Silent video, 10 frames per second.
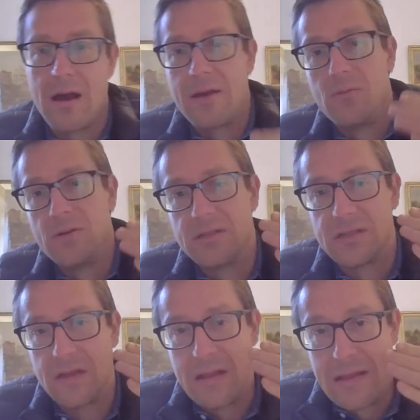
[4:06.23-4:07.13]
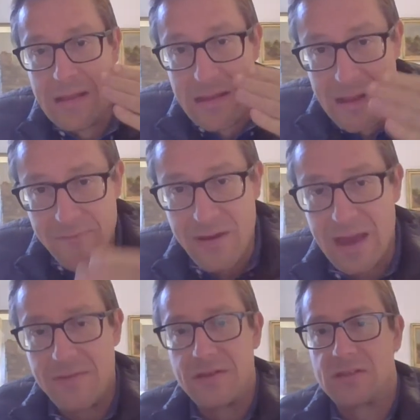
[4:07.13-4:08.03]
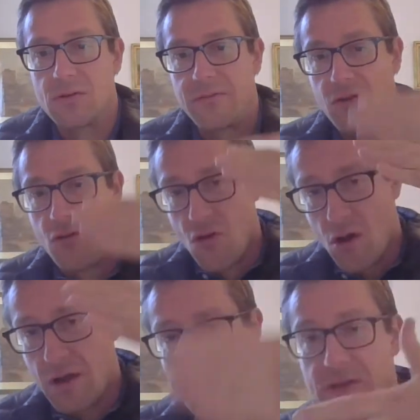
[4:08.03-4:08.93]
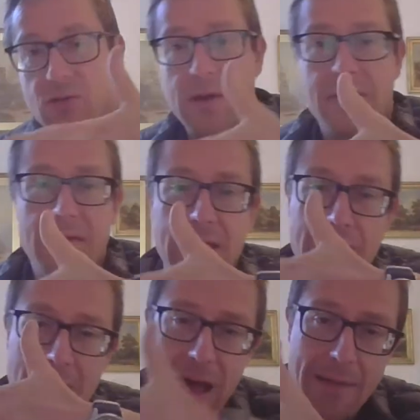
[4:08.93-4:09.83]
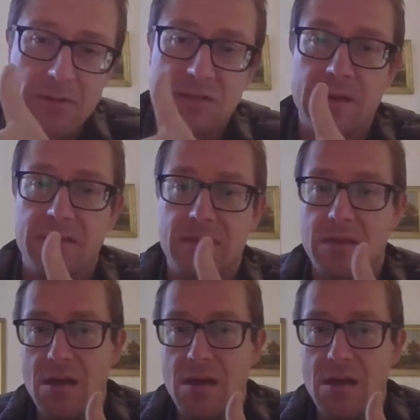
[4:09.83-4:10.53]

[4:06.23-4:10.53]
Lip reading: I was living in the sort of crook between the Hammersmith